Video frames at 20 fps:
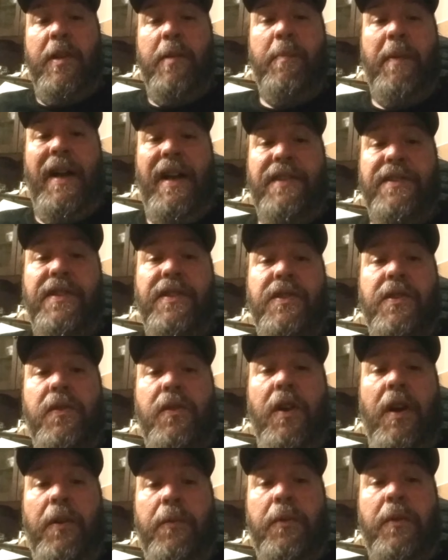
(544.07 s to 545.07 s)
Deposits are
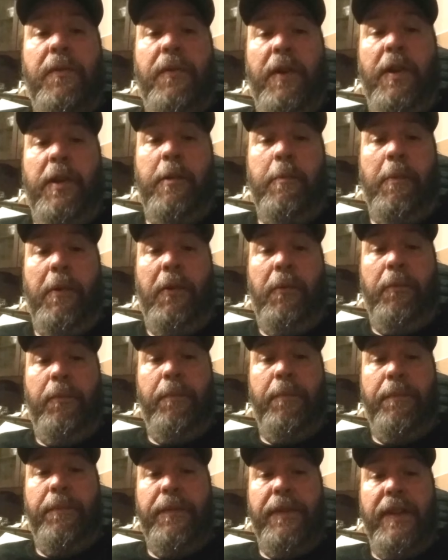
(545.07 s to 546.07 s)
non-refundable.
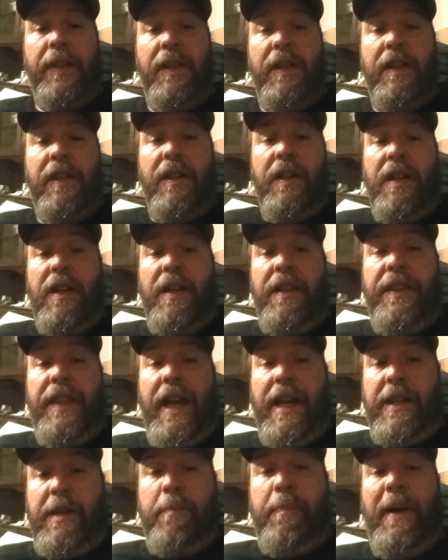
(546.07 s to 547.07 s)

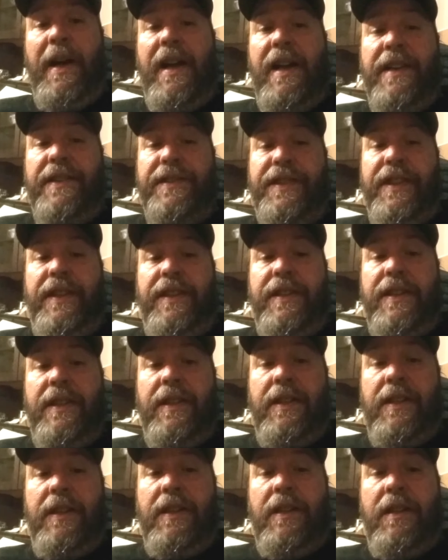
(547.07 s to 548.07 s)
That deposit
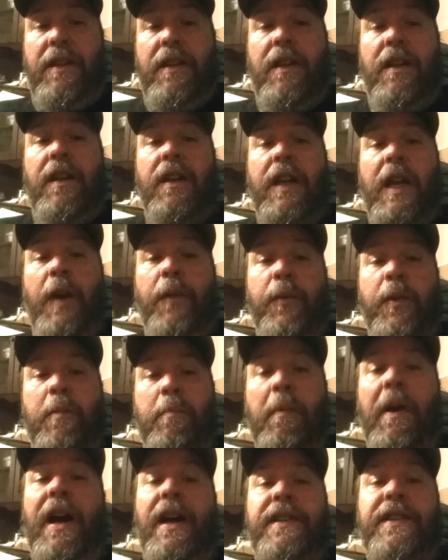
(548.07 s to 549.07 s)
covered
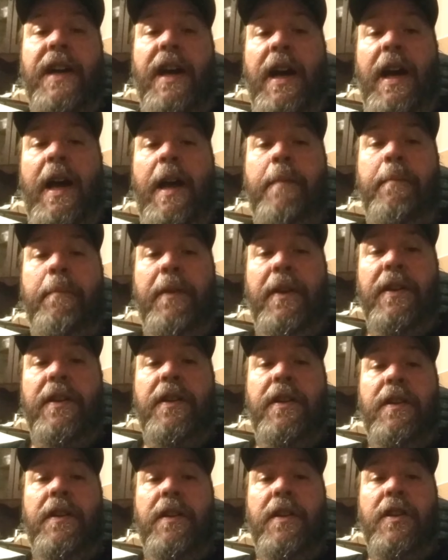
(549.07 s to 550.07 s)
my time
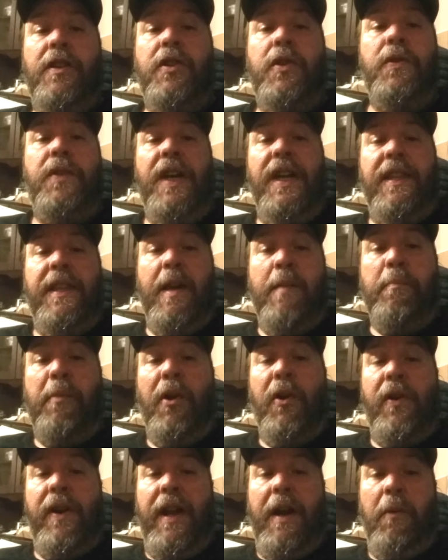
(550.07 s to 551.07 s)
to take that
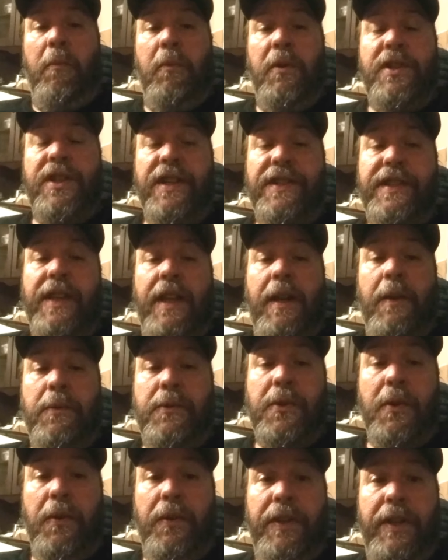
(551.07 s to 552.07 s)
part out, which I said I
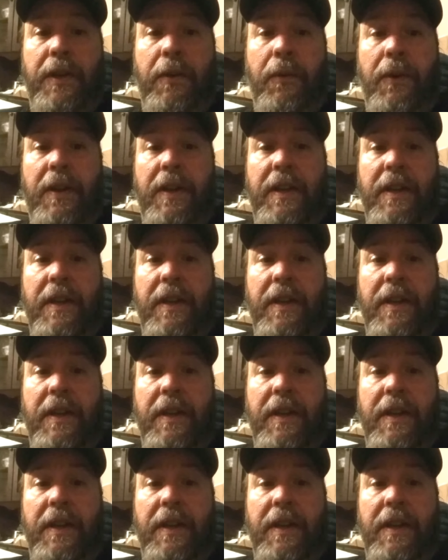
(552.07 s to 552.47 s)
was going to do.